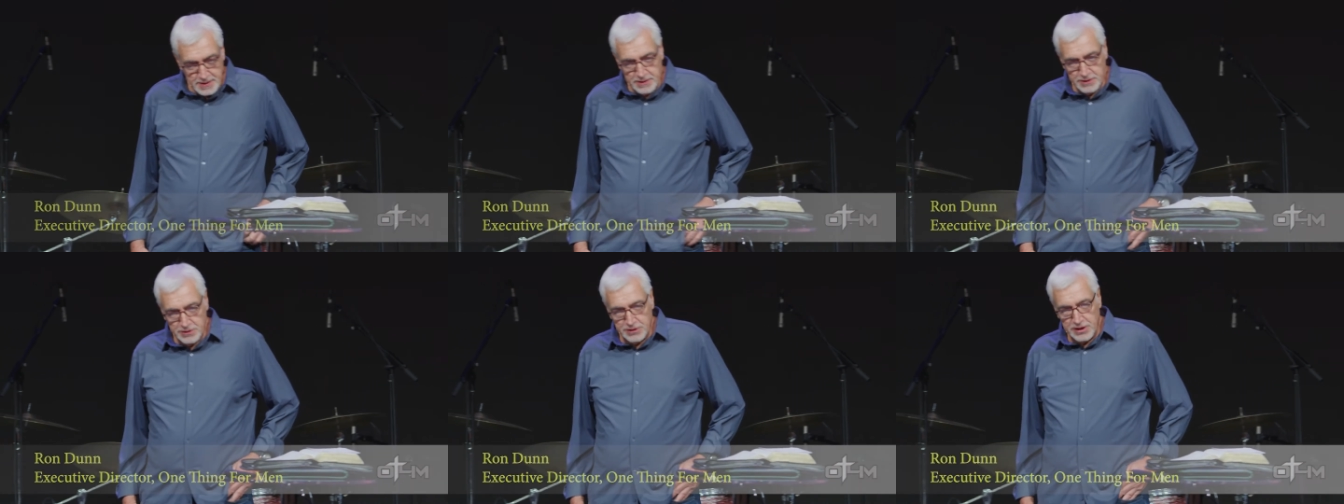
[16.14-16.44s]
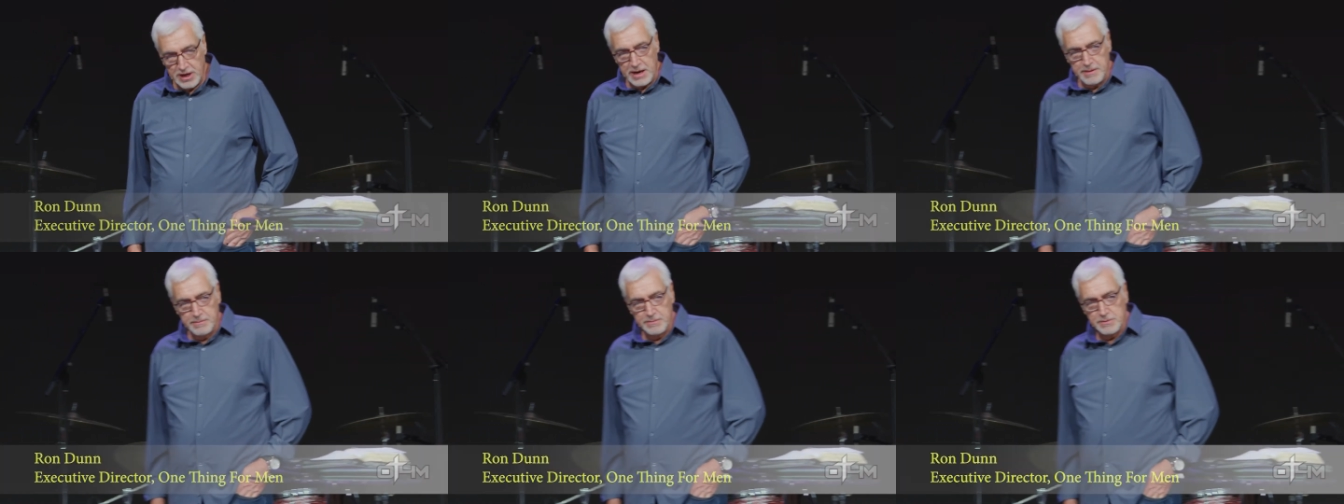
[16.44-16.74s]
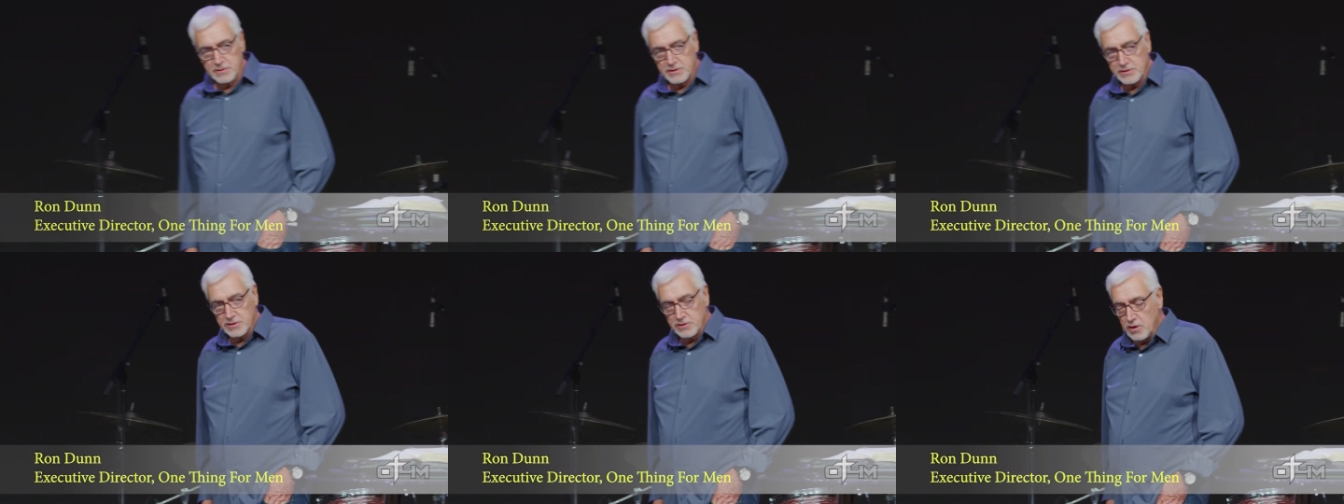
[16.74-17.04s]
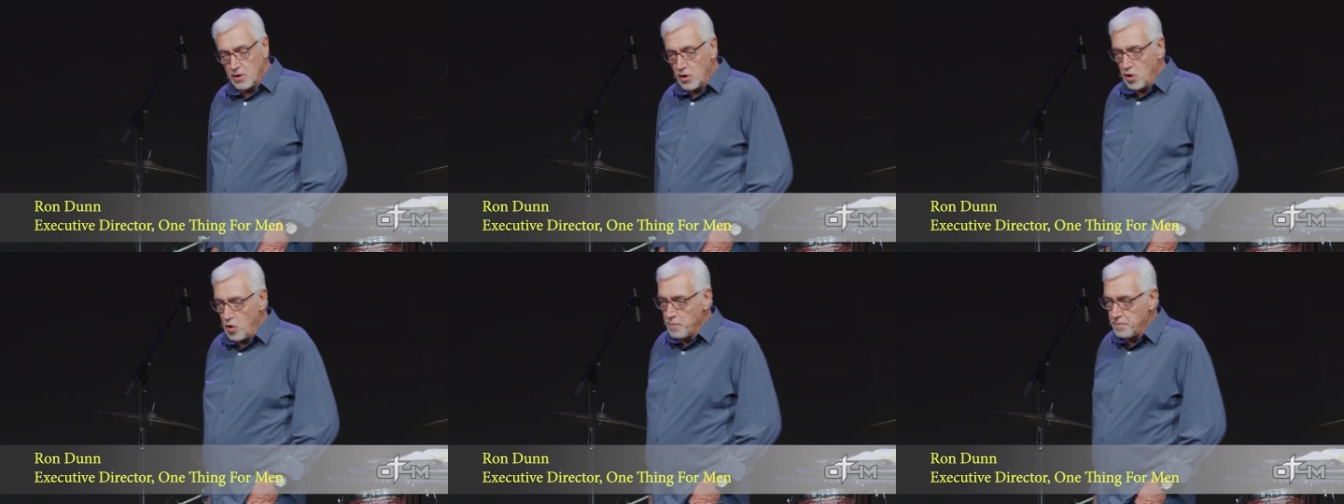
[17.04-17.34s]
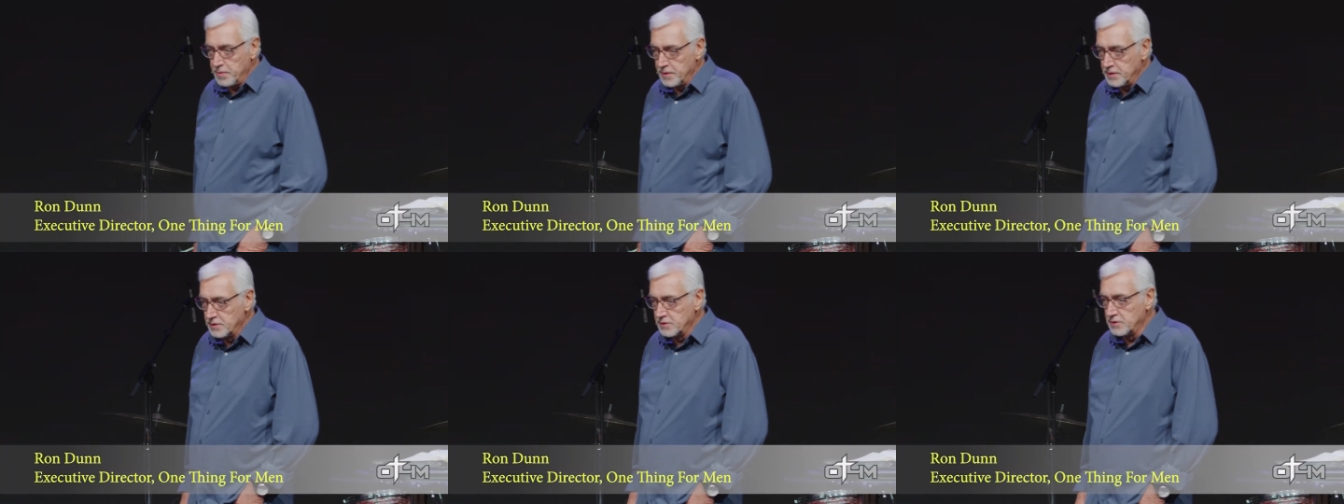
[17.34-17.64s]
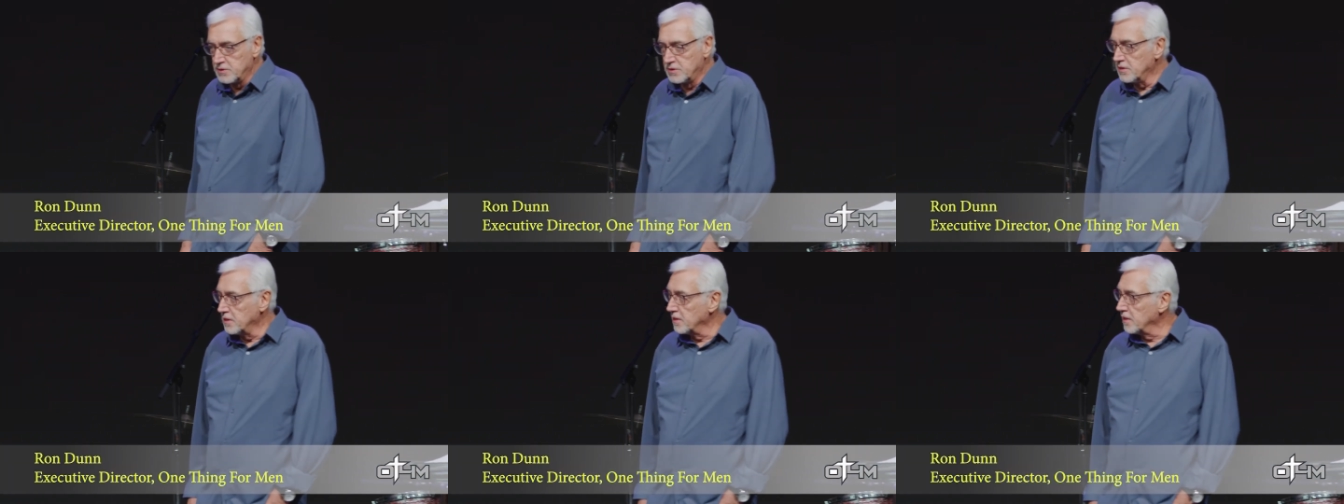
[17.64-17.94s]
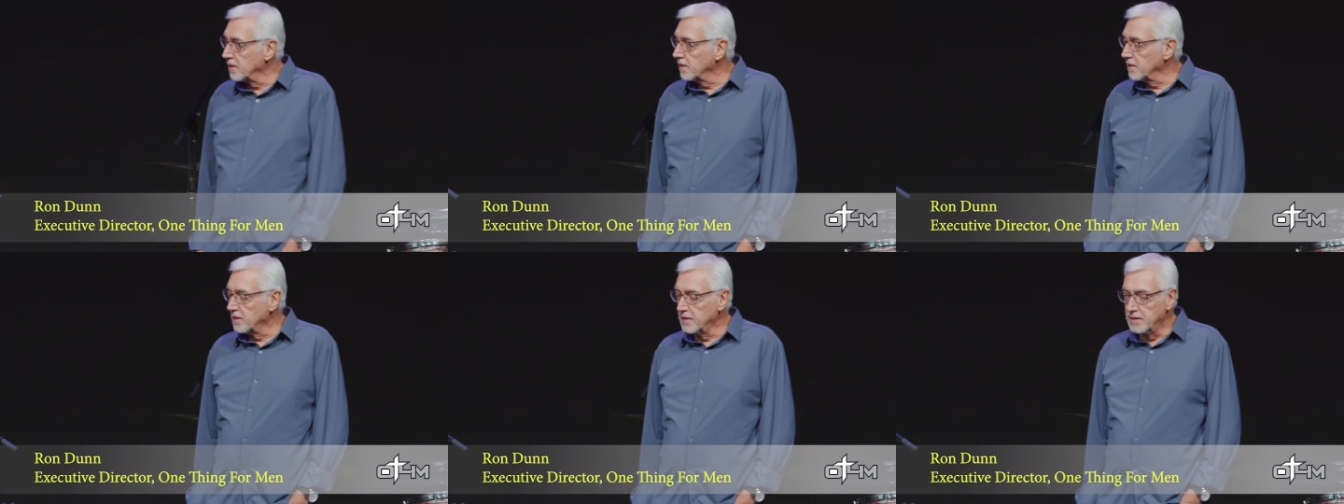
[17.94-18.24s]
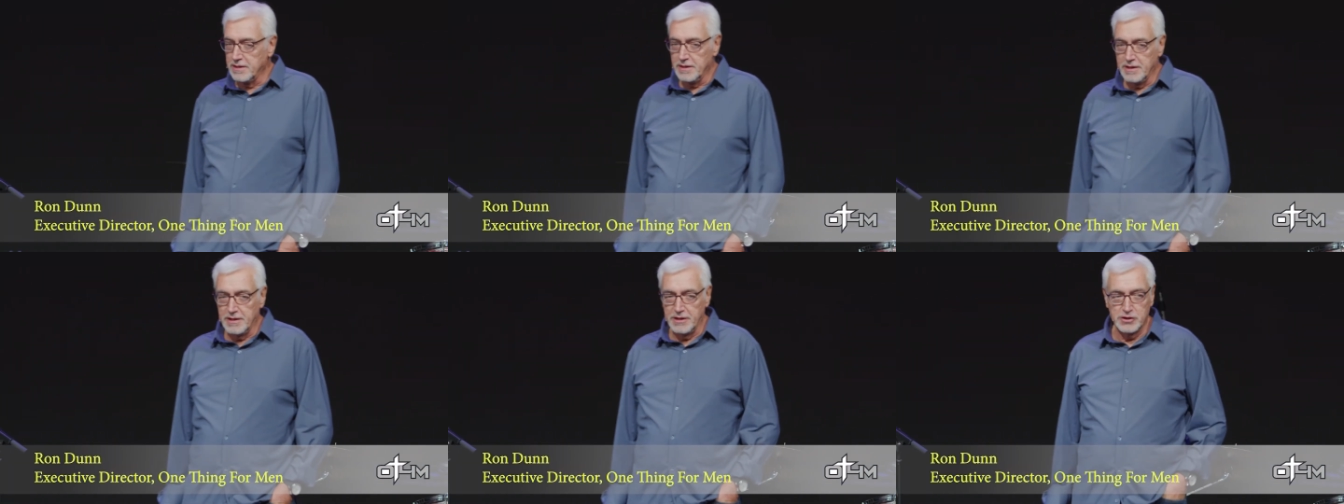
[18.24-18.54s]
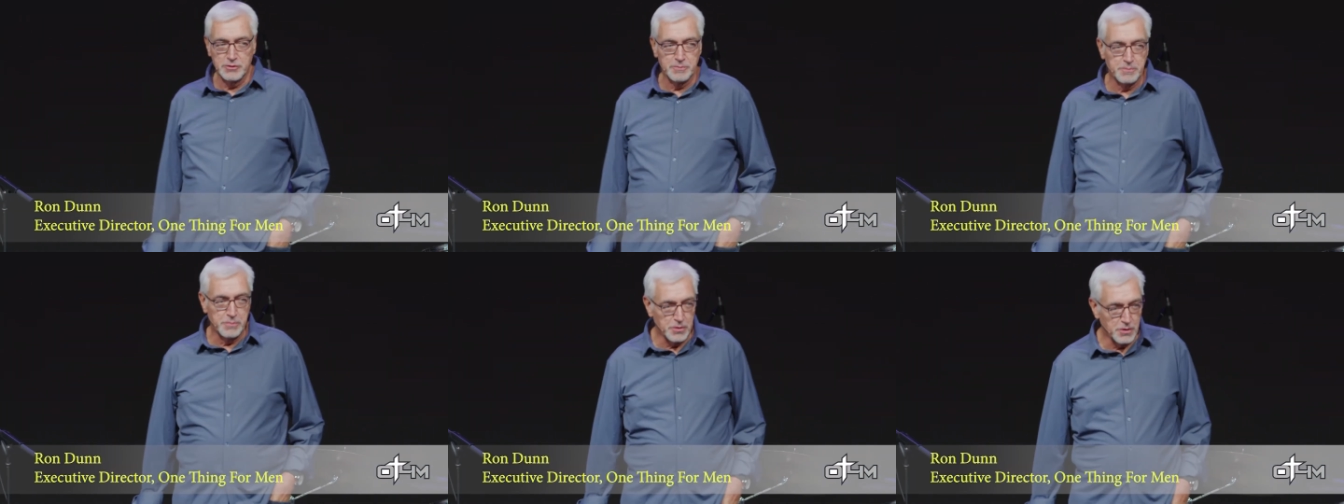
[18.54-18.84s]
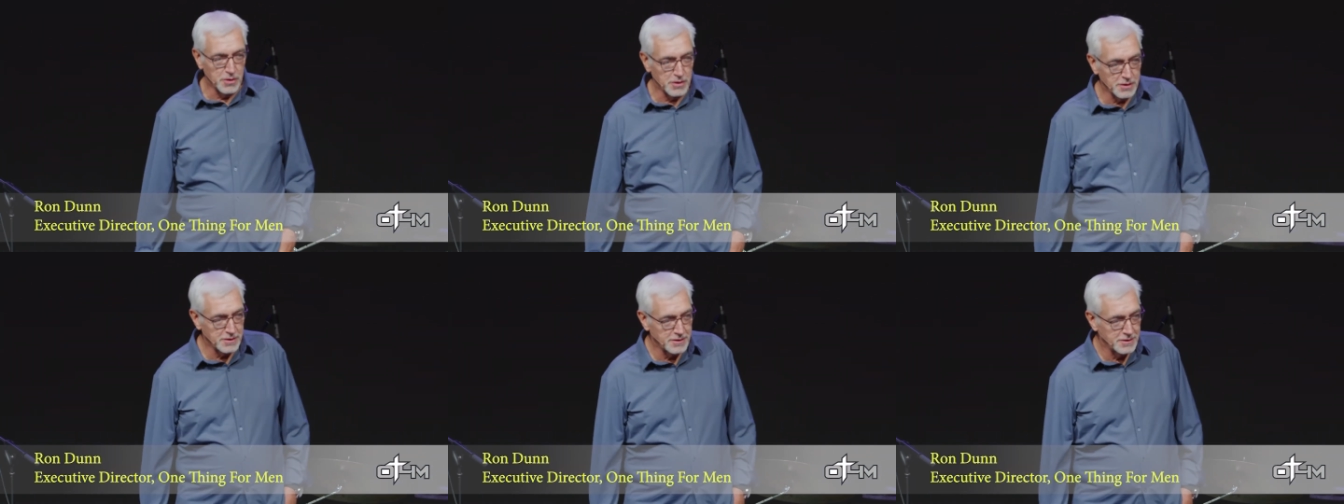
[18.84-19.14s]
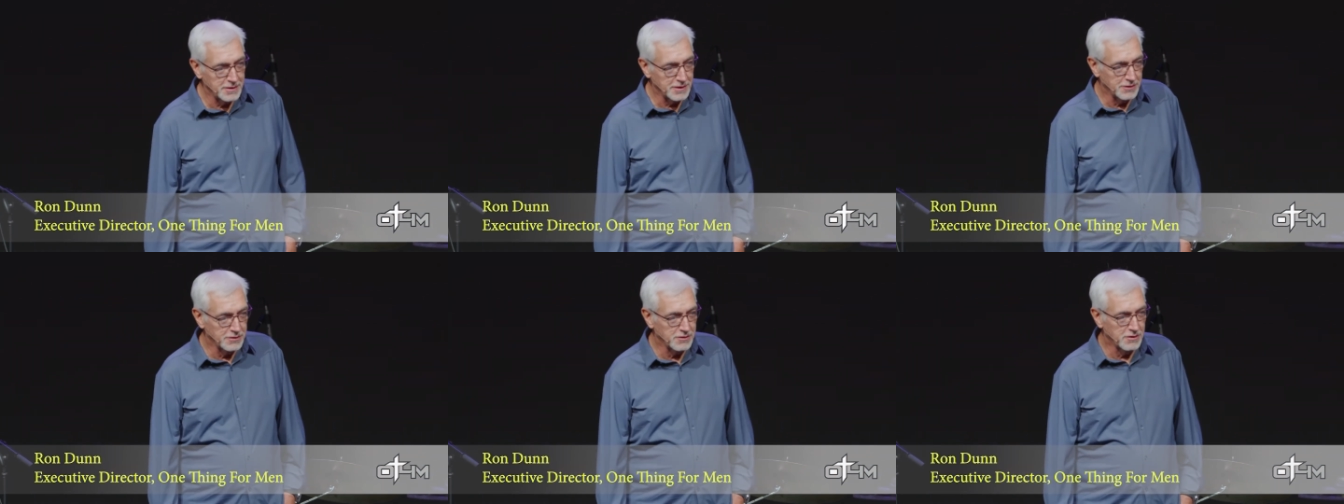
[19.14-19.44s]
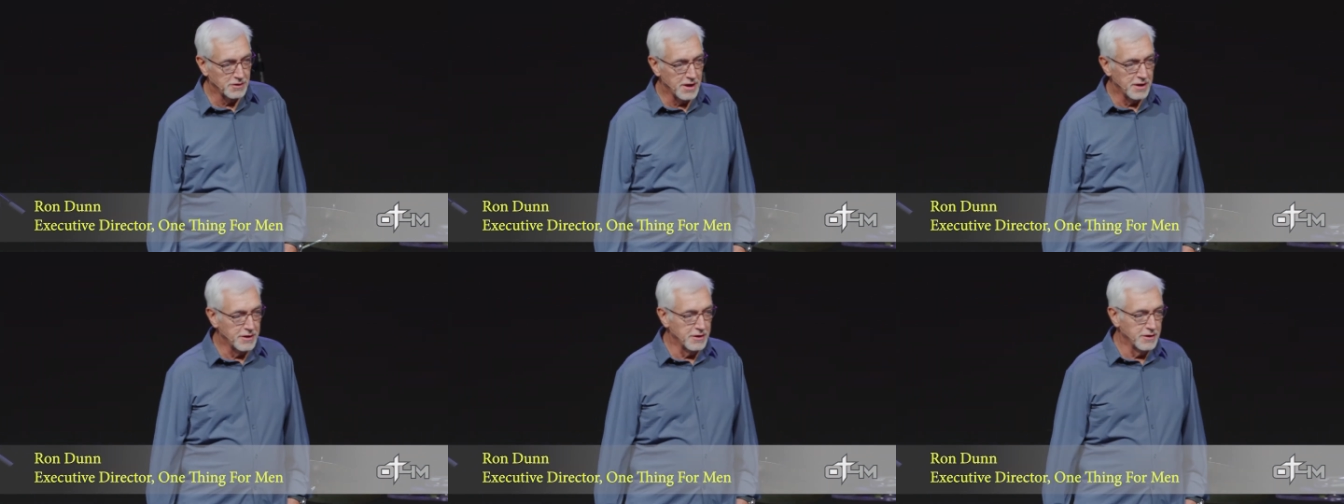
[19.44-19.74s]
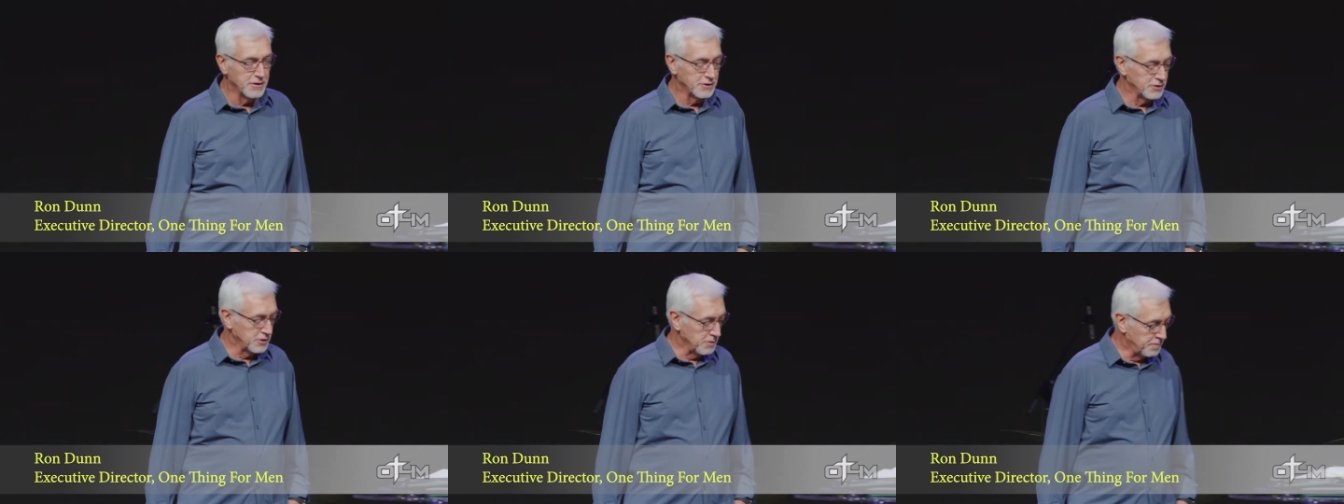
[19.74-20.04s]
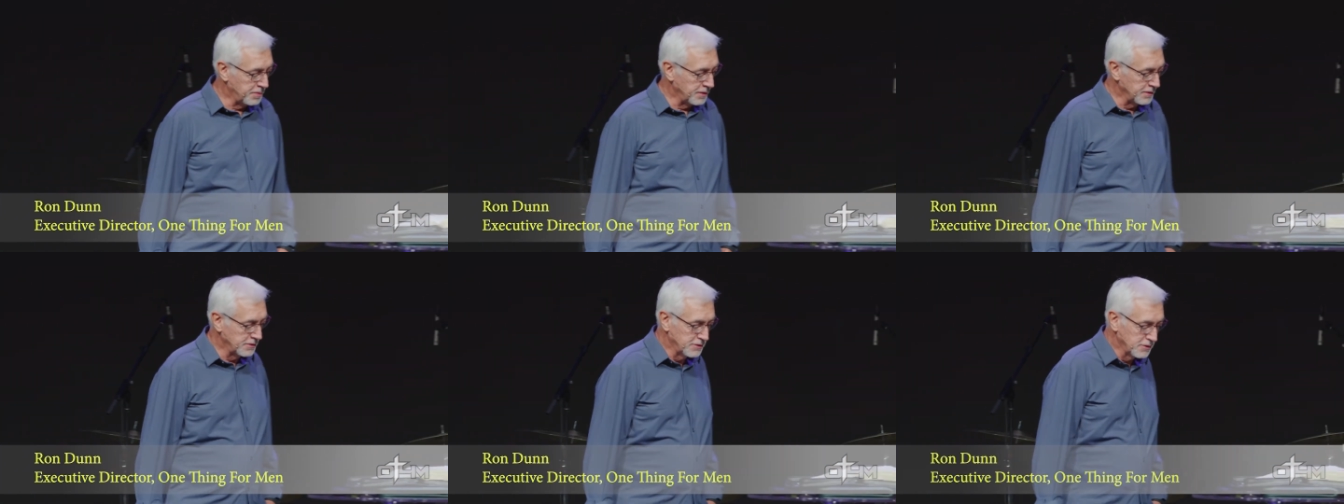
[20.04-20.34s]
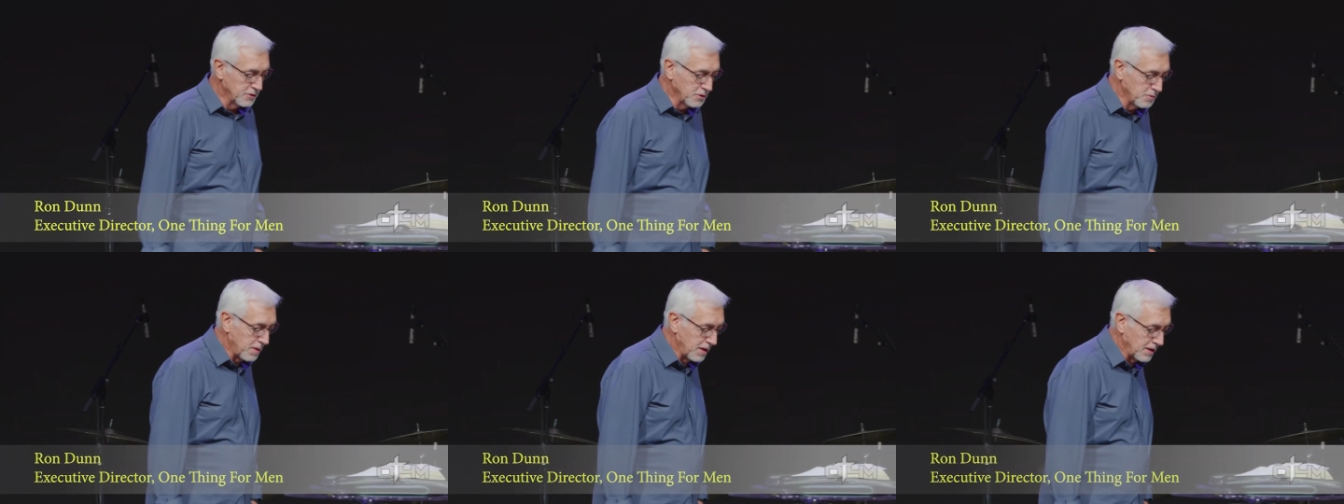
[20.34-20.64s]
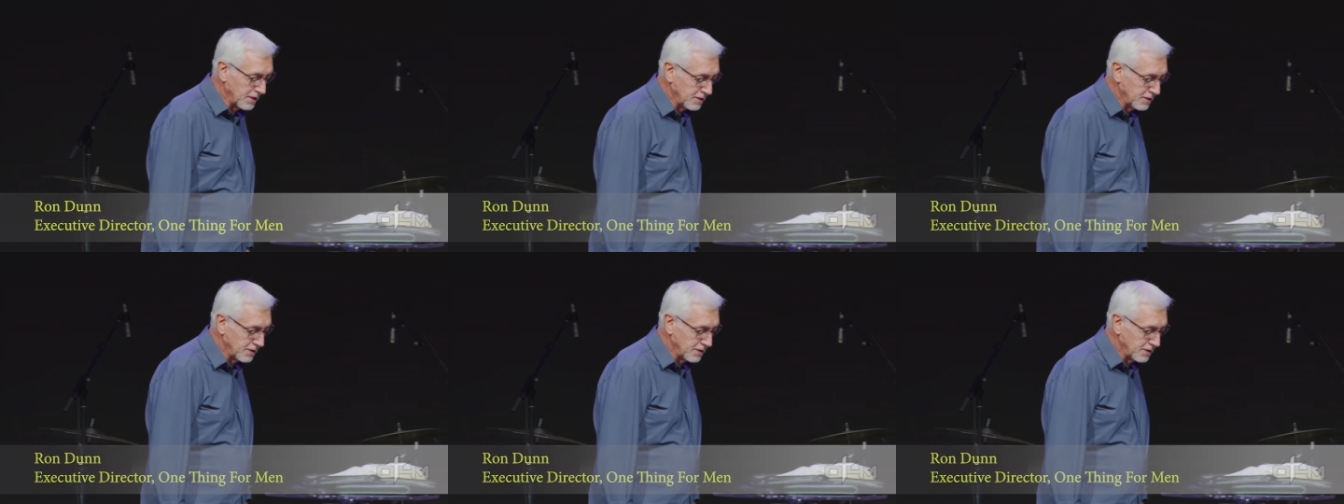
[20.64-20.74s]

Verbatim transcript: James opens his book, his letter, his epistle by